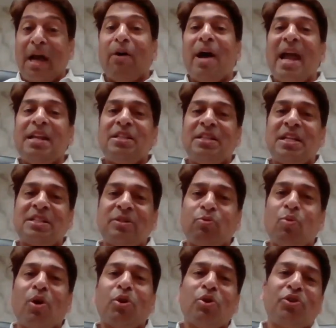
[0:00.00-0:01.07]
Now, I
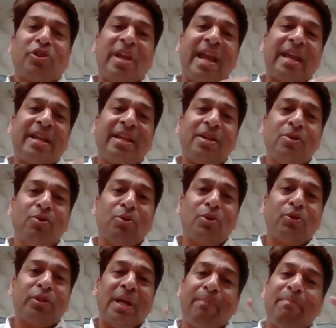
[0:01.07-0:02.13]
just want to take
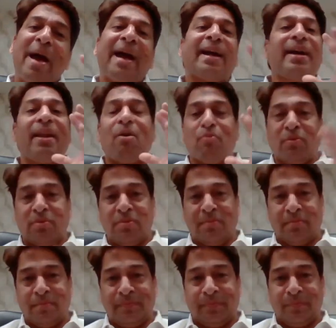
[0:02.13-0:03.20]
you to the background.
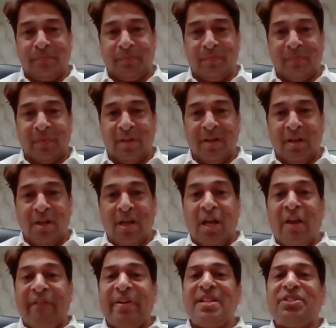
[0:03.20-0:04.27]

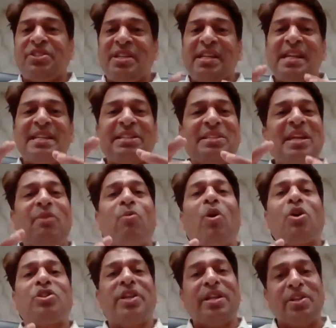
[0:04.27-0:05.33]
When GST
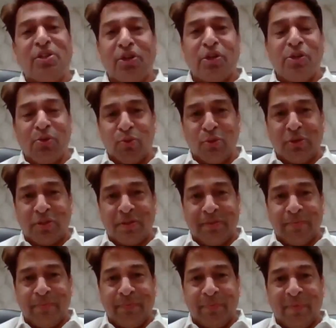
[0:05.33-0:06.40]
was
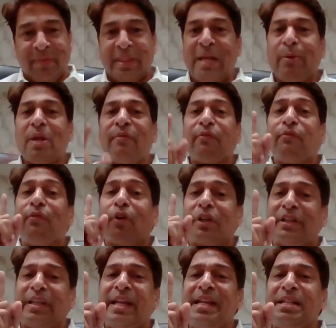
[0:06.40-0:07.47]
introduced, there was
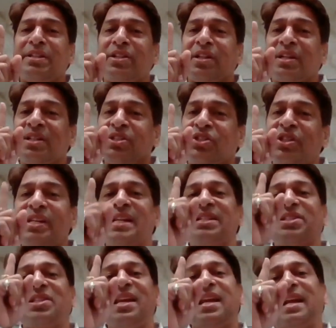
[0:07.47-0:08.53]
14th
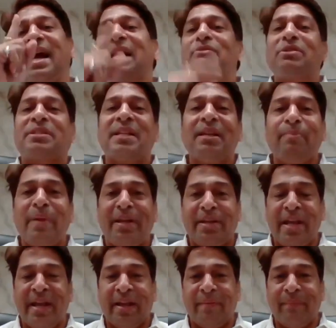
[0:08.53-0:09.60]
GST Council
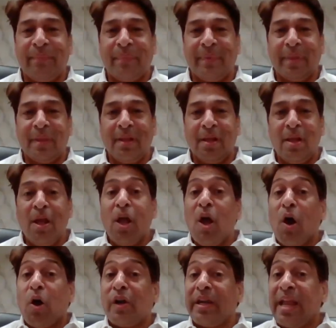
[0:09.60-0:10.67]
meeting
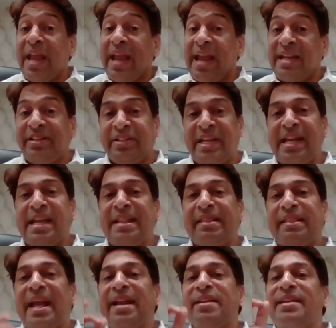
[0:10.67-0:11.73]
on
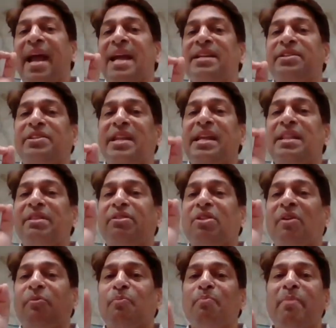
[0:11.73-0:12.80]
18th and
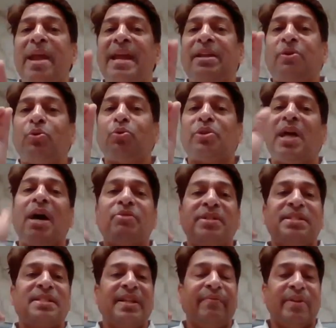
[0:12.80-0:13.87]
19th of May
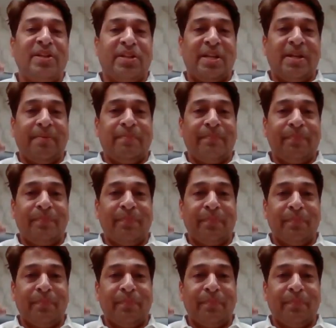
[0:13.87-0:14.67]
2017.